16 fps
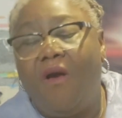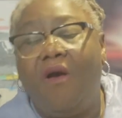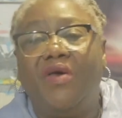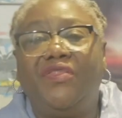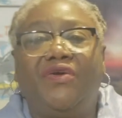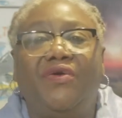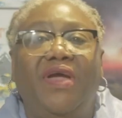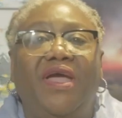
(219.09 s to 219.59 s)

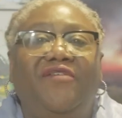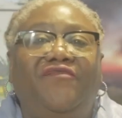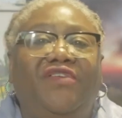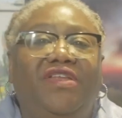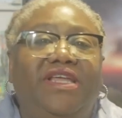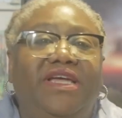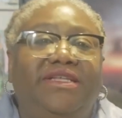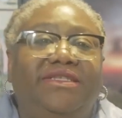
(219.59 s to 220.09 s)
Other
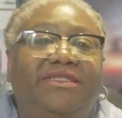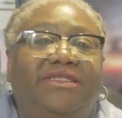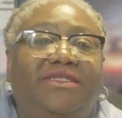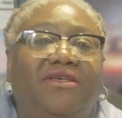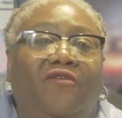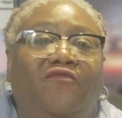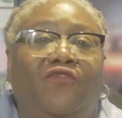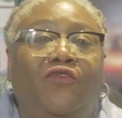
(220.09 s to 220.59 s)

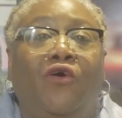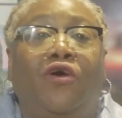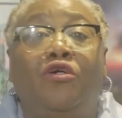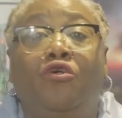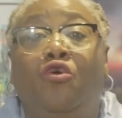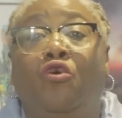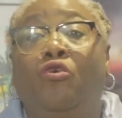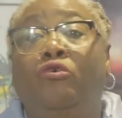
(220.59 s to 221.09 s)
evidence of
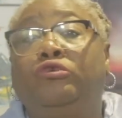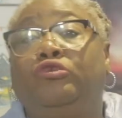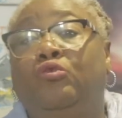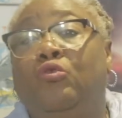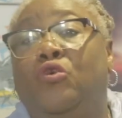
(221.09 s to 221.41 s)
local gold